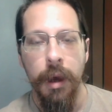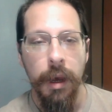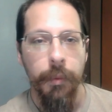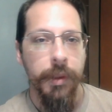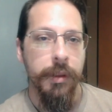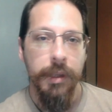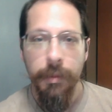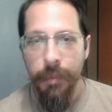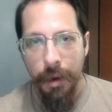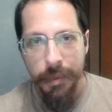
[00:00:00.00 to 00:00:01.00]
uh, what the
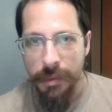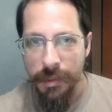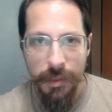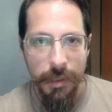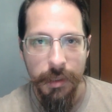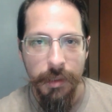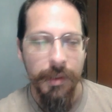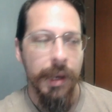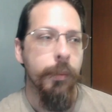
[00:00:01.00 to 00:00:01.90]
team composition is,